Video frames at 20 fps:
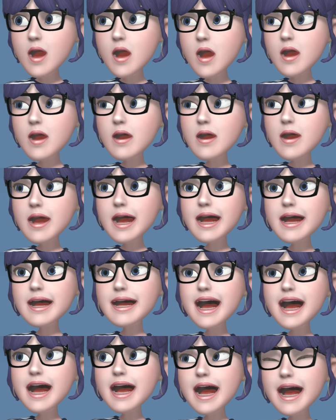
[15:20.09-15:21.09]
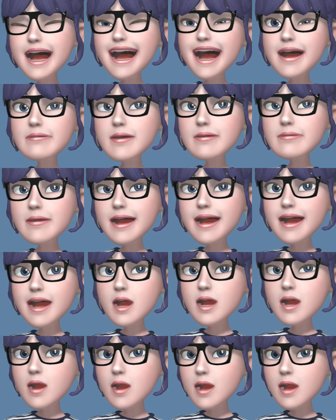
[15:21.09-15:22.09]
Anxiety can be
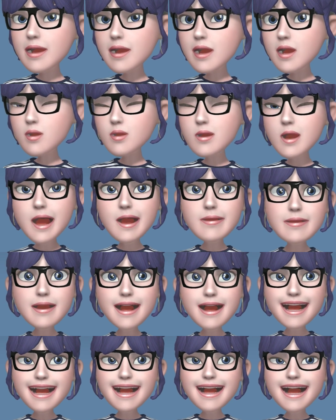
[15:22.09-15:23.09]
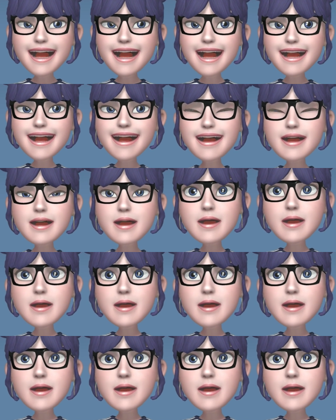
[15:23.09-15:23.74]
managed on its own, and panic attacks.